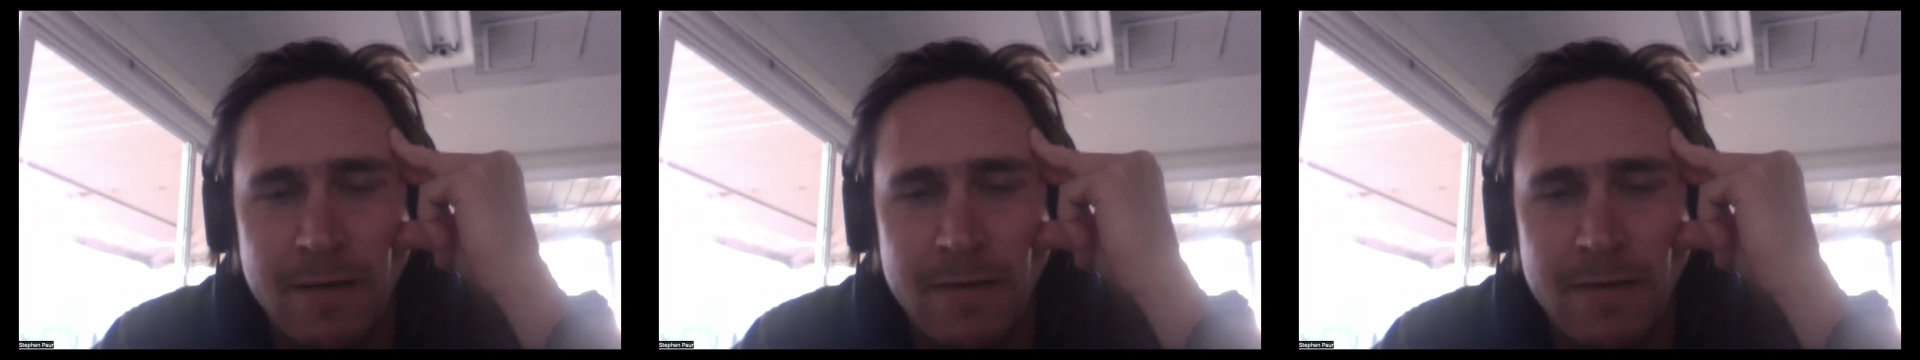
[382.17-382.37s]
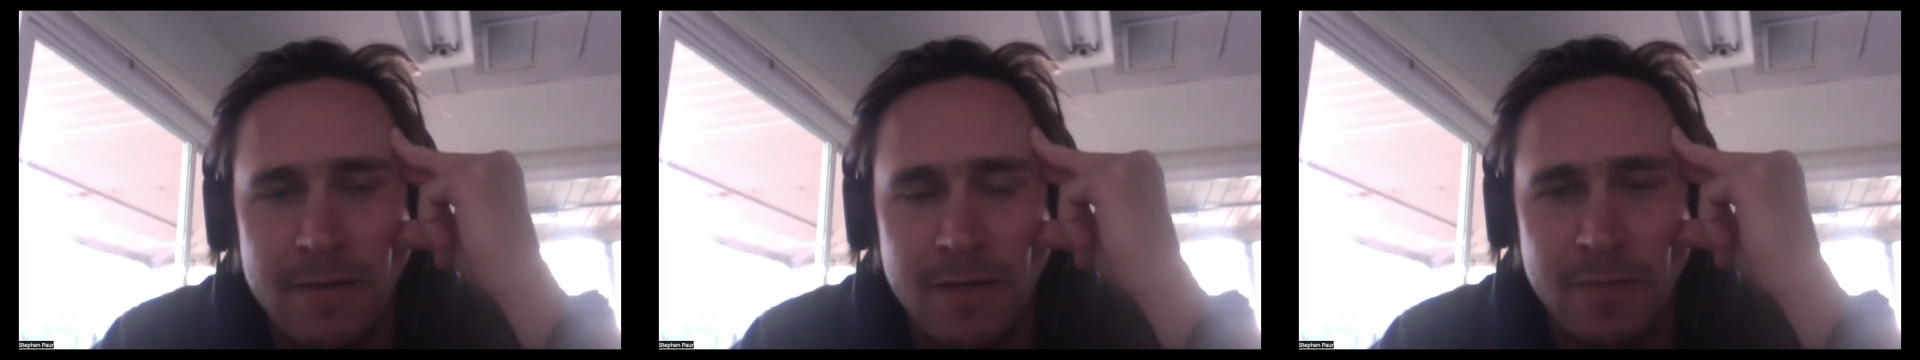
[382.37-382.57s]

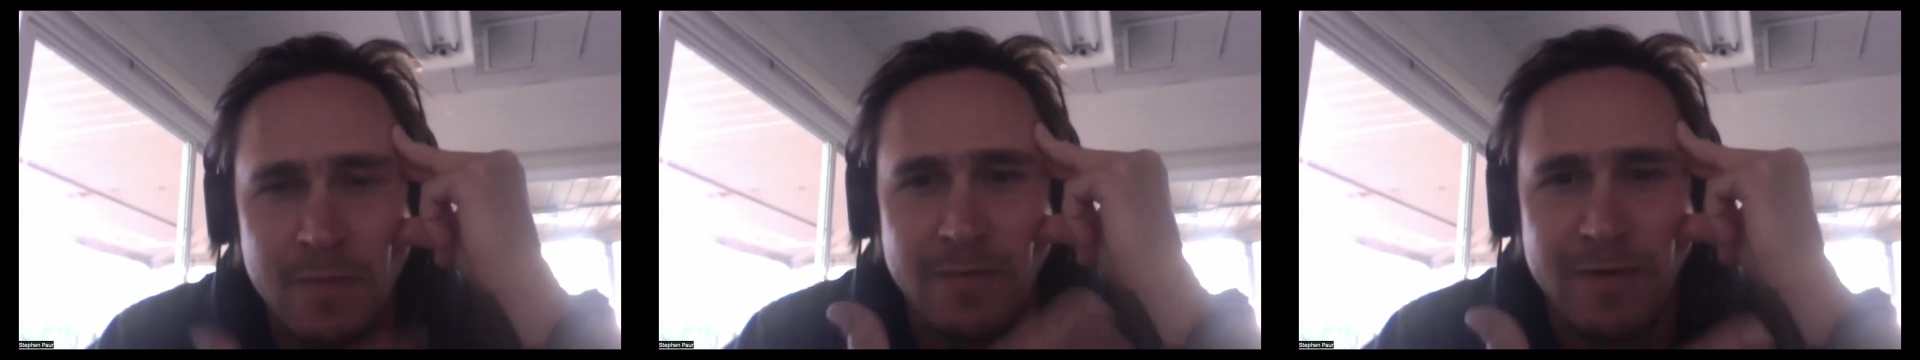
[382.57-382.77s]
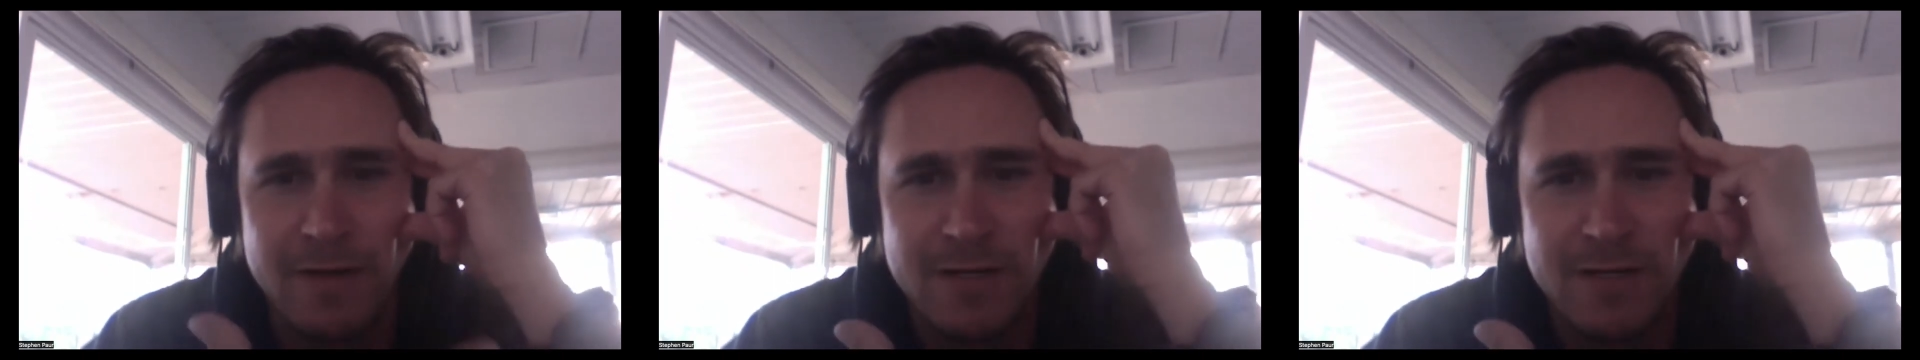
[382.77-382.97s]
that the
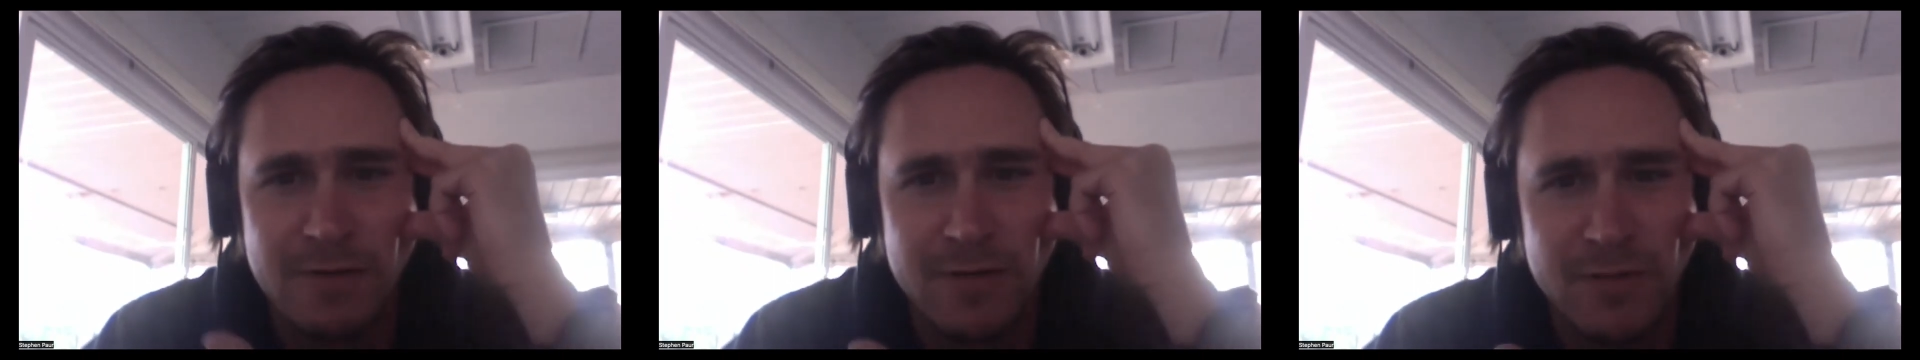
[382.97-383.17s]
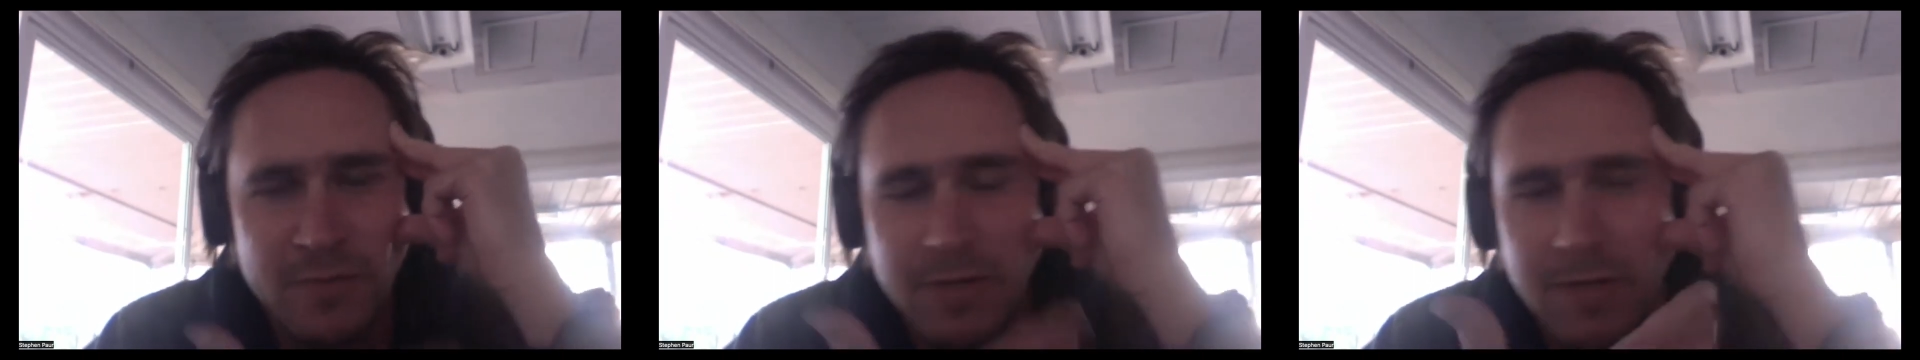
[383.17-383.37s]
professor
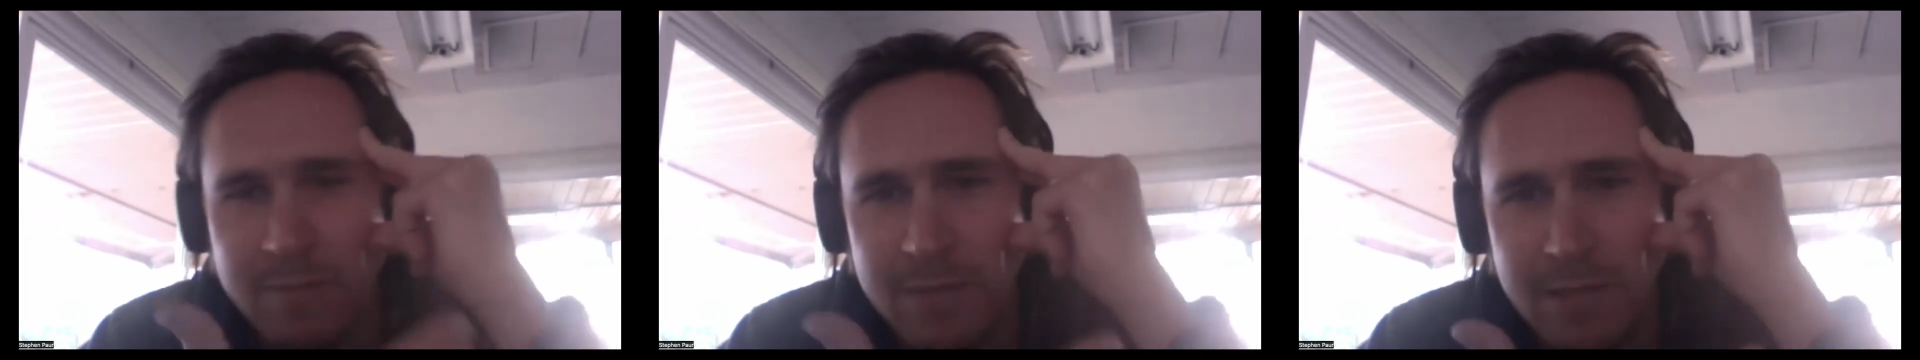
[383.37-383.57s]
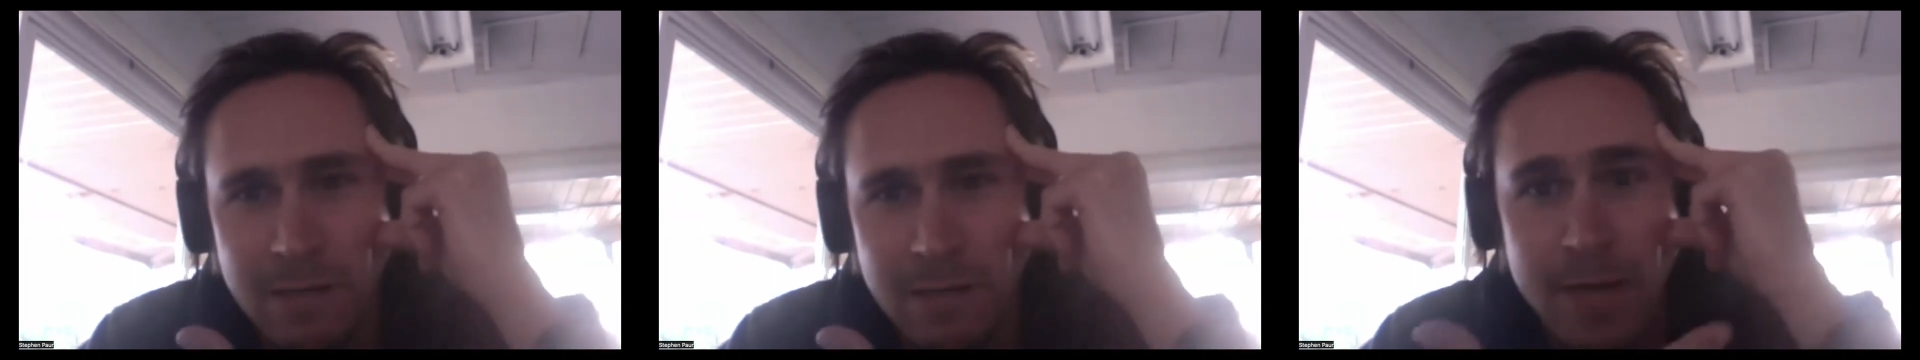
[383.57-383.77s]
is really
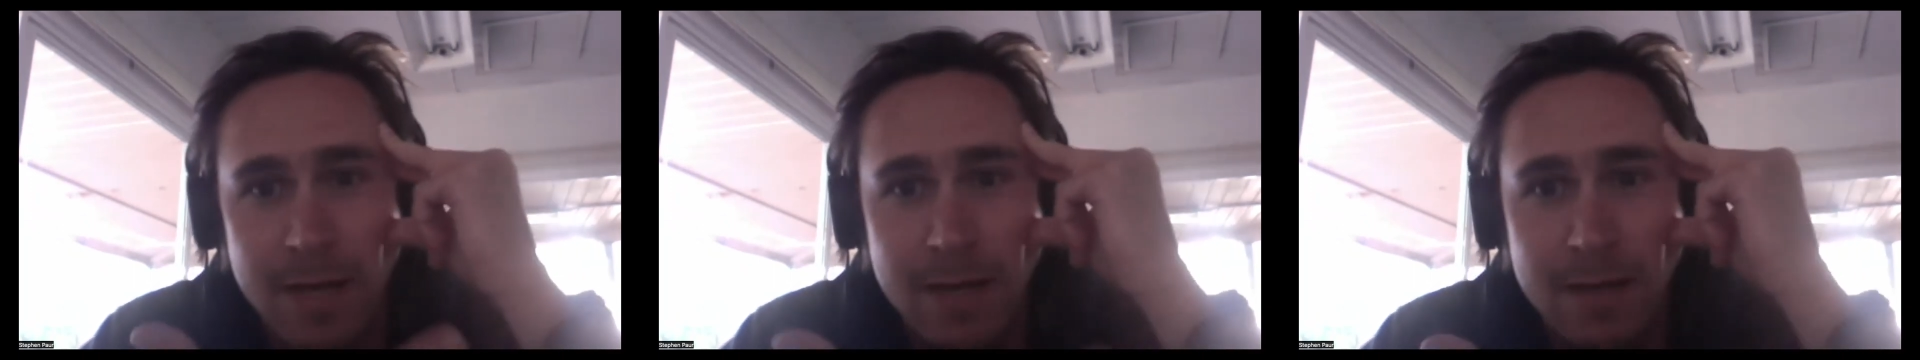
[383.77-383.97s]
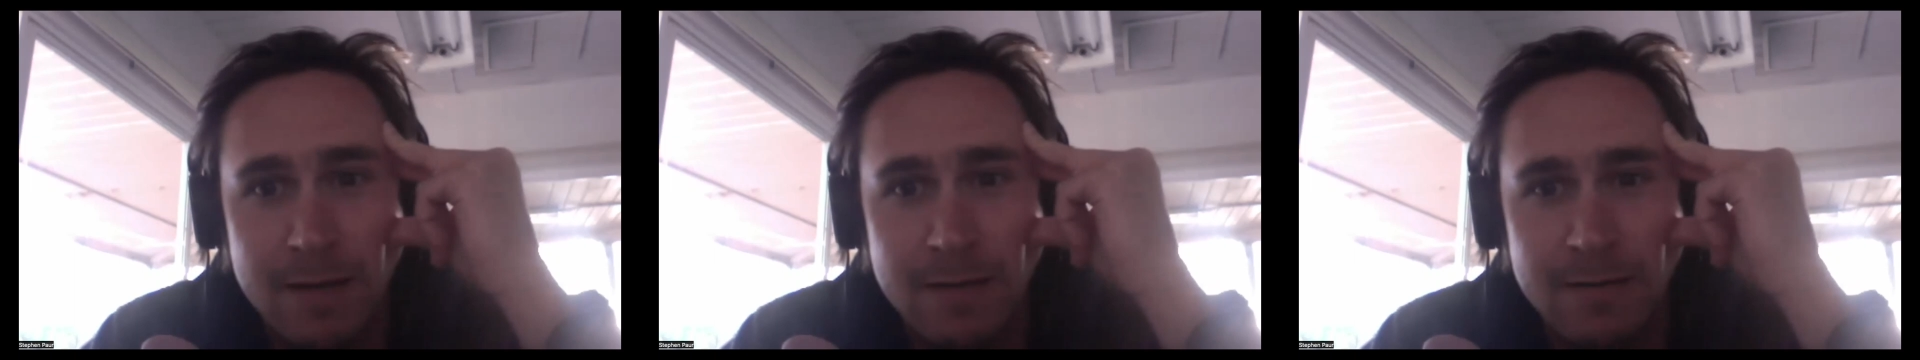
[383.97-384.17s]
being
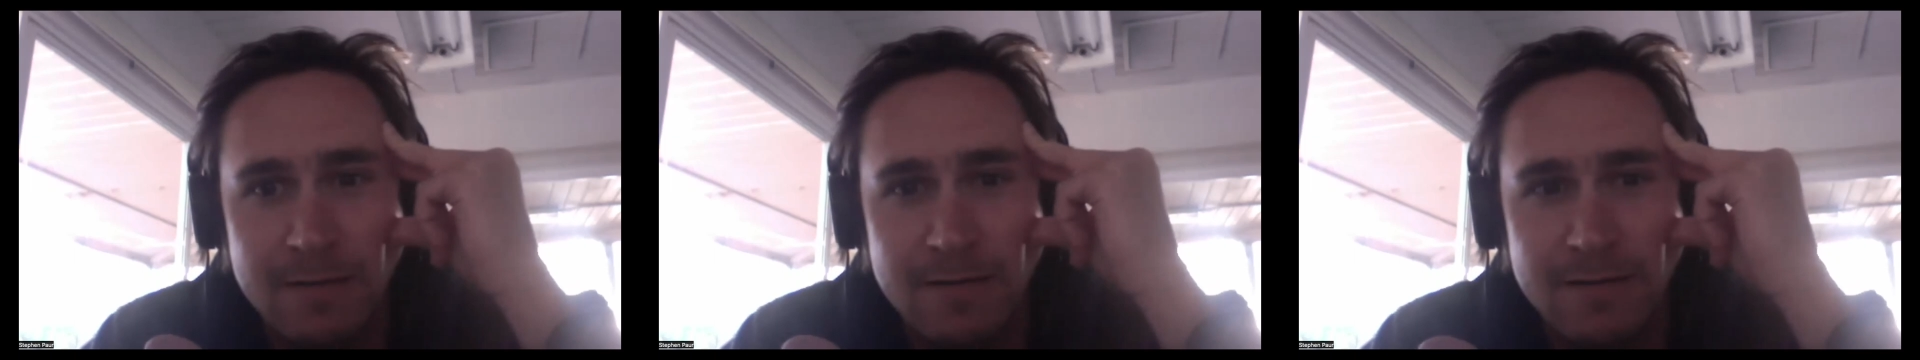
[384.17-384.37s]
paid